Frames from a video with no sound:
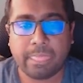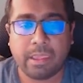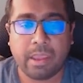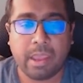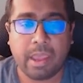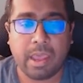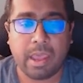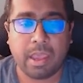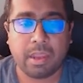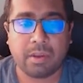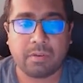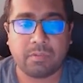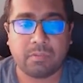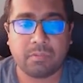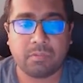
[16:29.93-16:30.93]

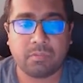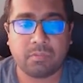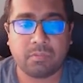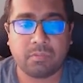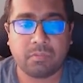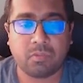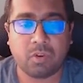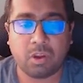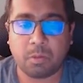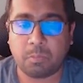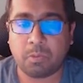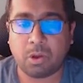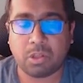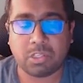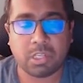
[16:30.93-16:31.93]
And for a
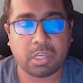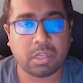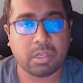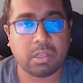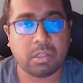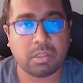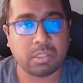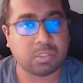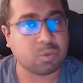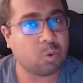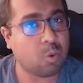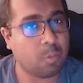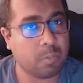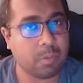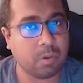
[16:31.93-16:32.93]
project, the
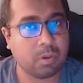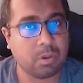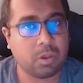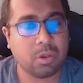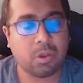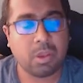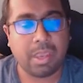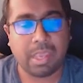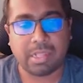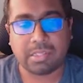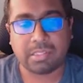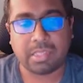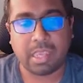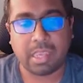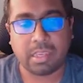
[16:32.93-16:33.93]
scope and
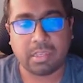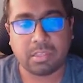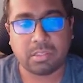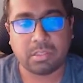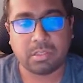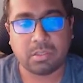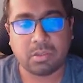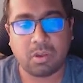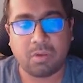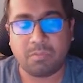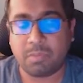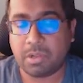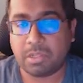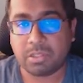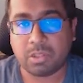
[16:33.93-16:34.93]
size of
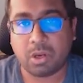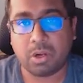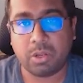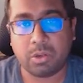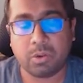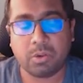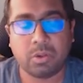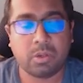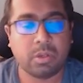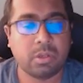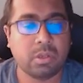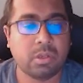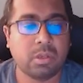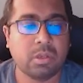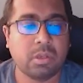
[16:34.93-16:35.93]
PulseAudio,
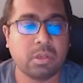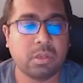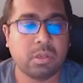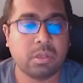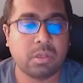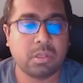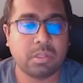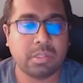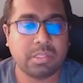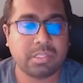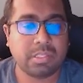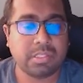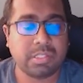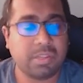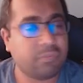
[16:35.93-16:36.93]
this
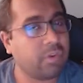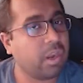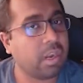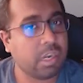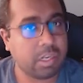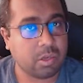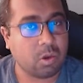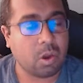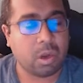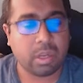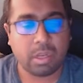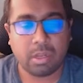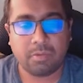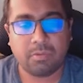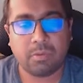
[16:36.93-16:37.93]
is definitely not
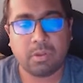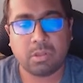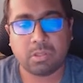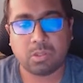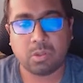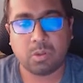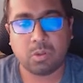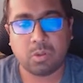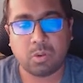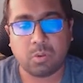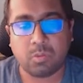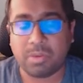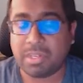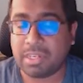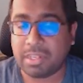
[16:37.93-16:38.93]
enough. So
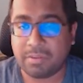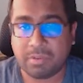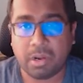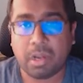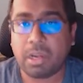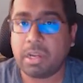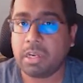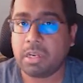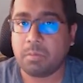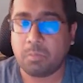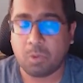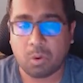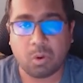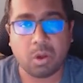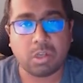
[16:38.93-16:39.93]
we definitely need
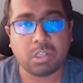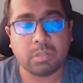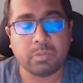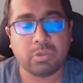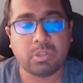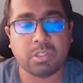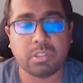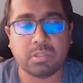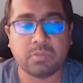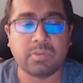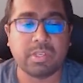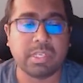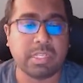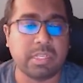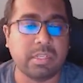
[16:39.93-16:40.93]
more contributors.
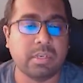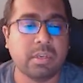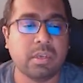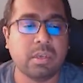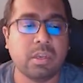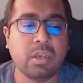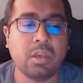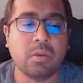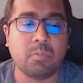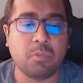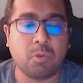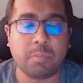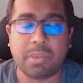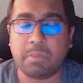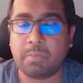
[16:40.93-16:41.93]
We need
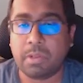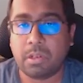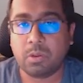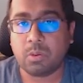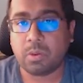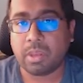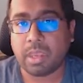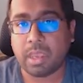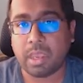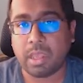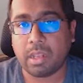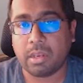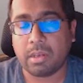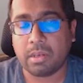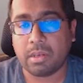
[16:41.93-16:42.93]
more people who
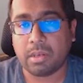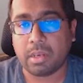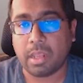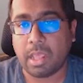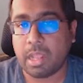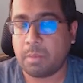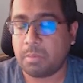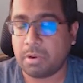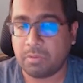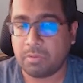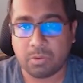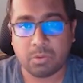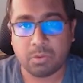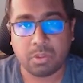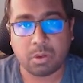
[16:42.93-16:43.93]
can help
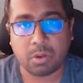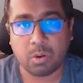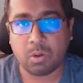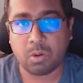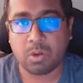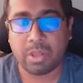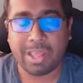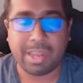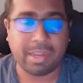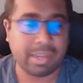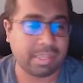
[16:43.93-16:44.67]
review the code and